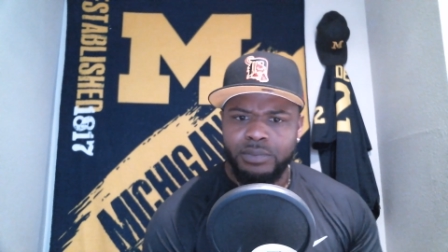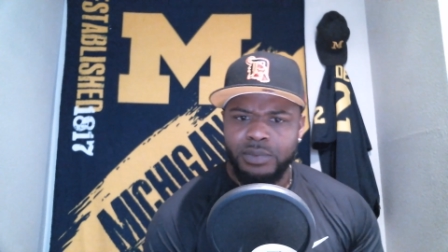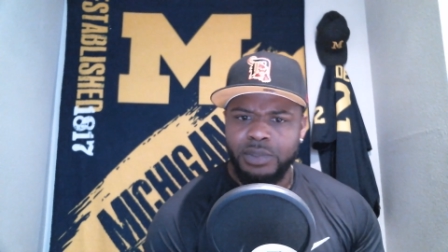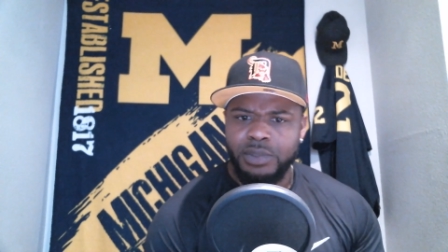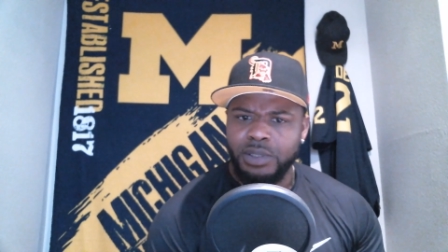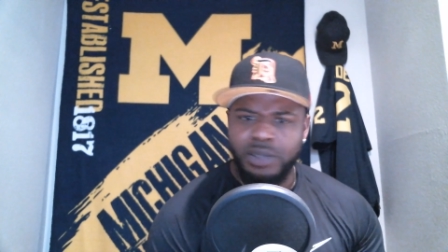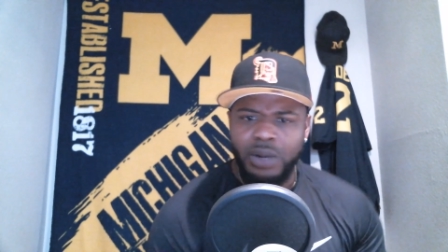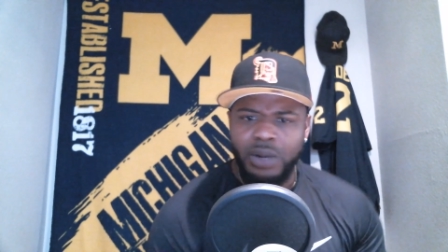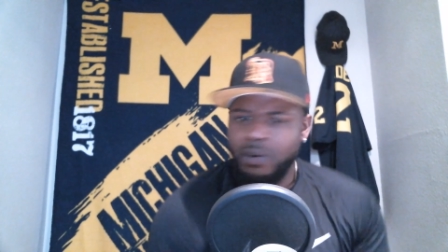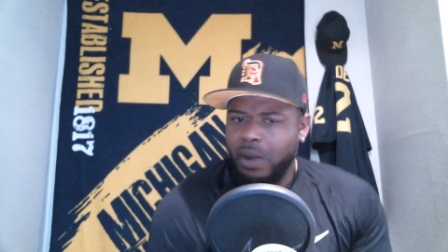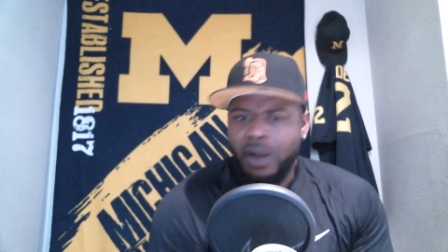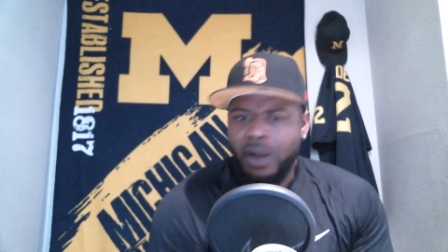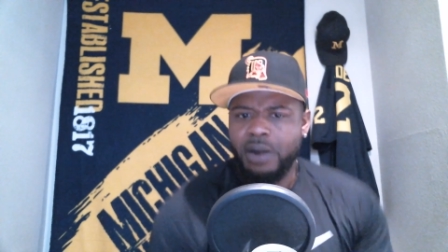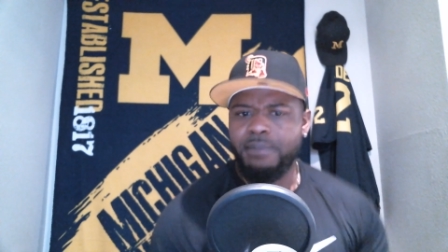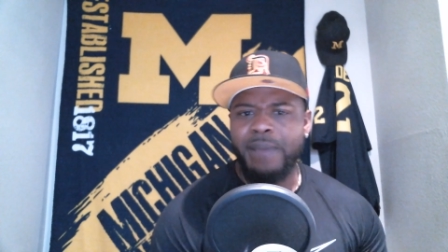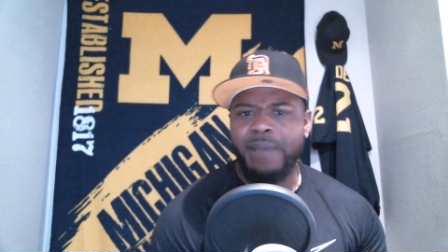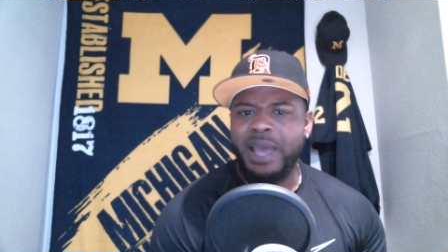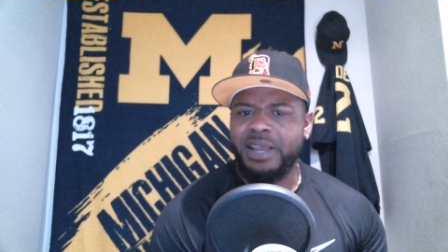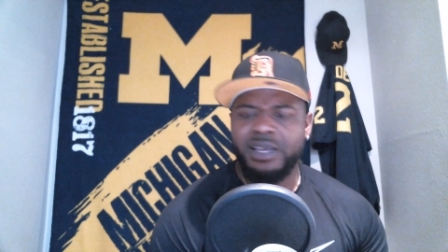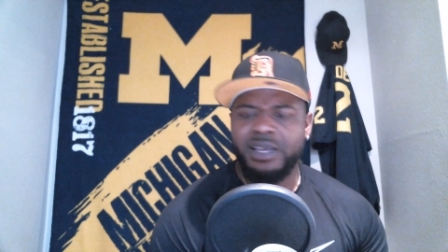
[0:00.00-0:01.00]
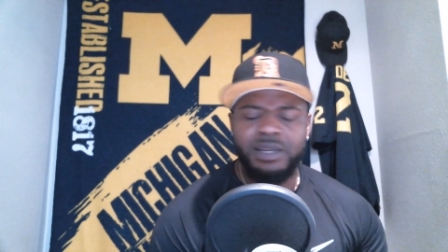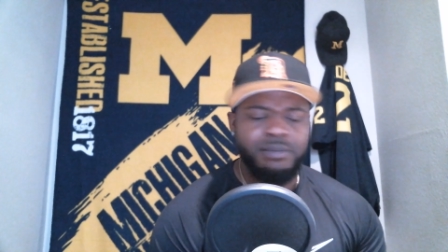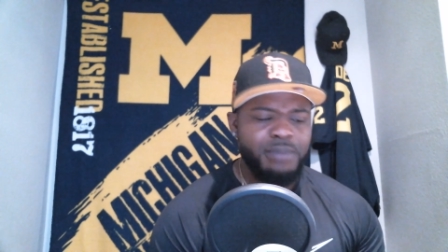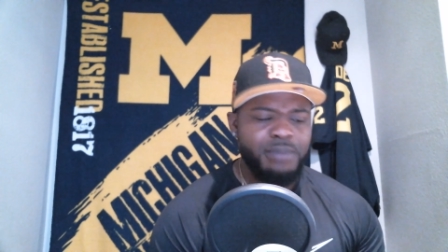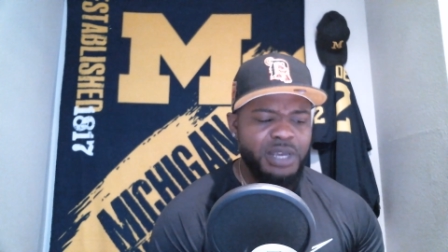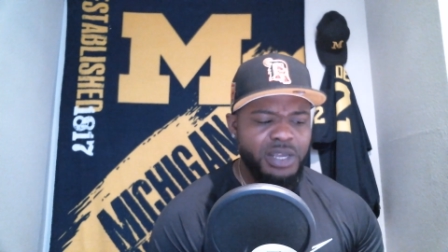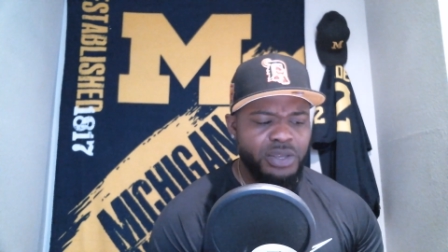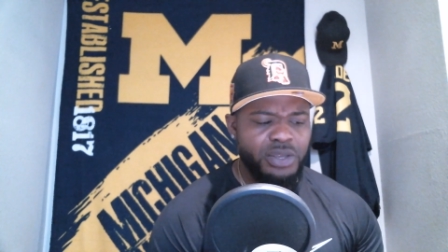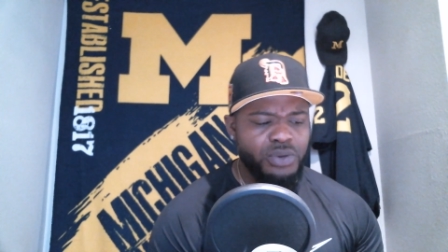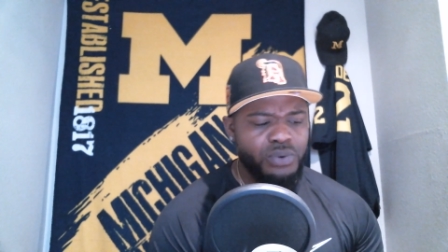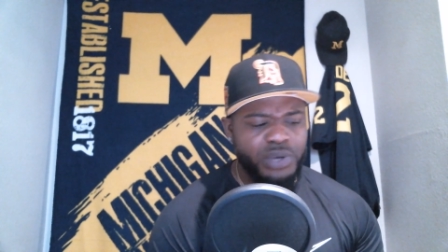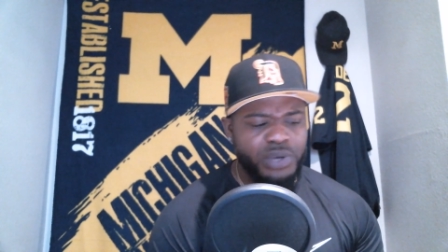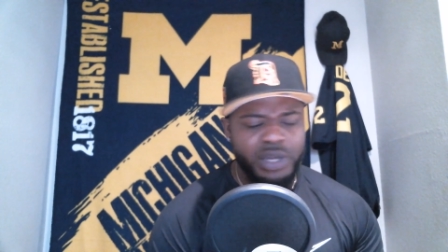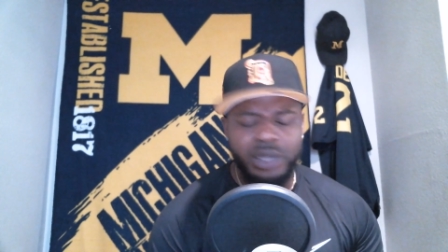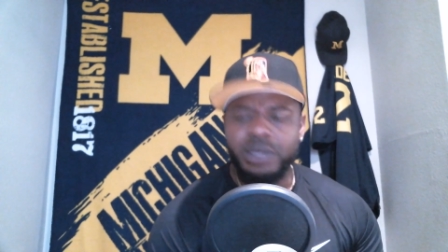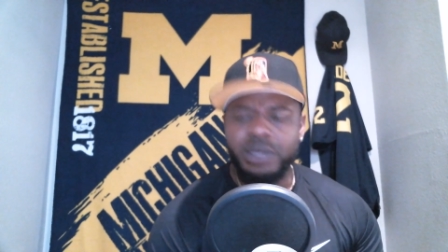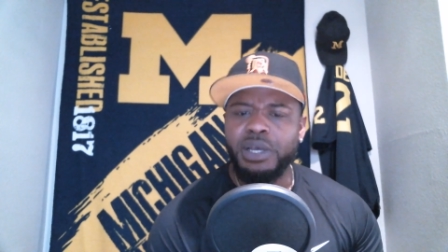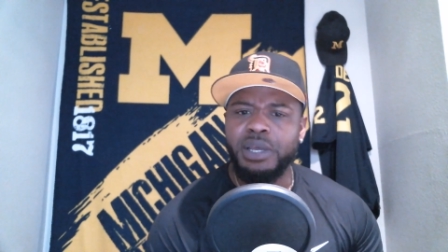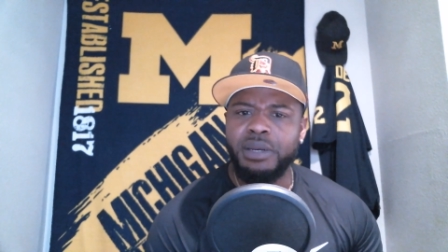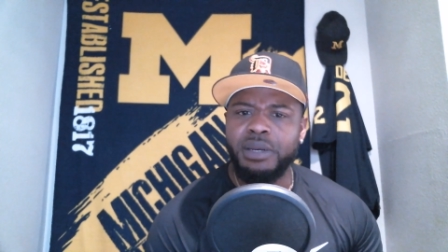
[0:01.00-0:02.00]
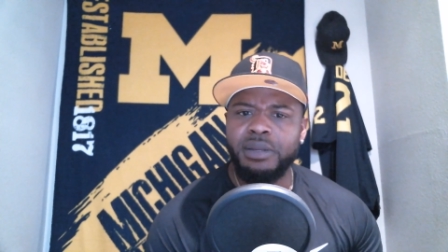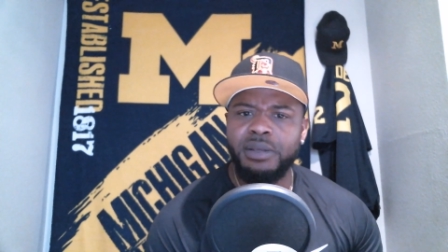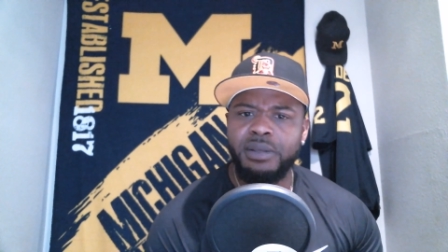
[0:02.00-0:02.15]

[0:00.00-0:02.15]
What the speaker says: Don't automatically mean you good.